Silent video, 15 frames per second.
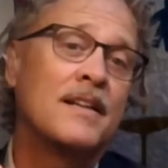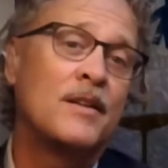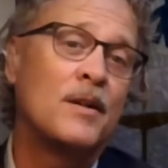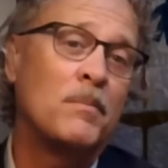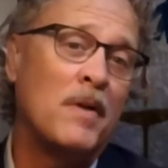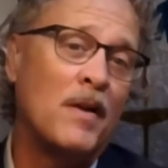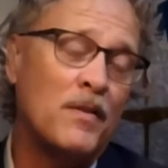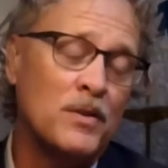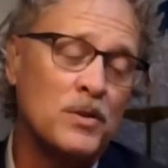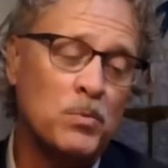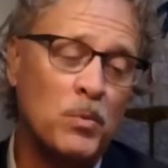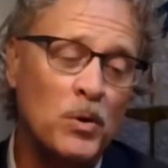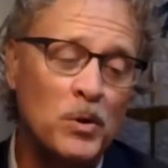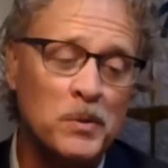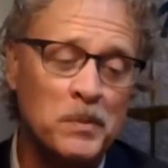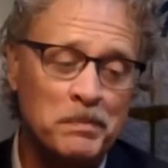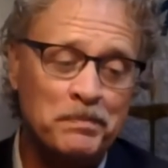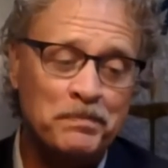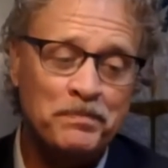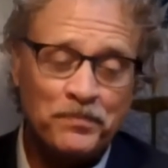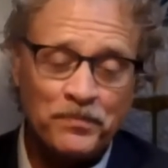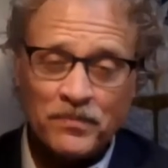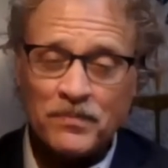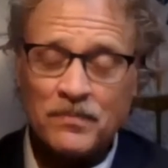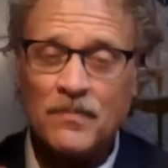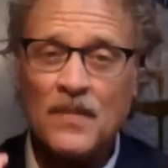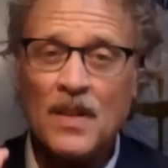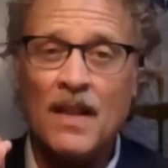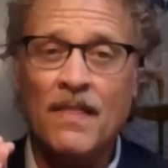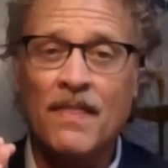in their mother's womb,
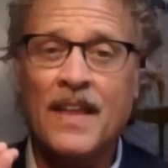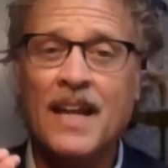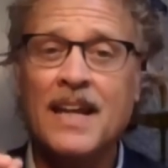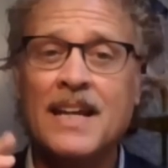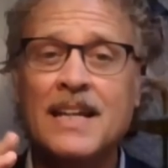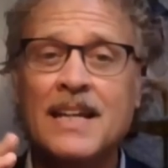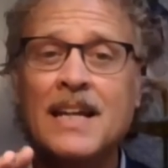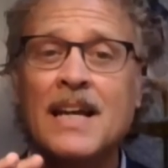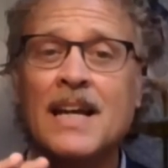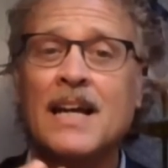they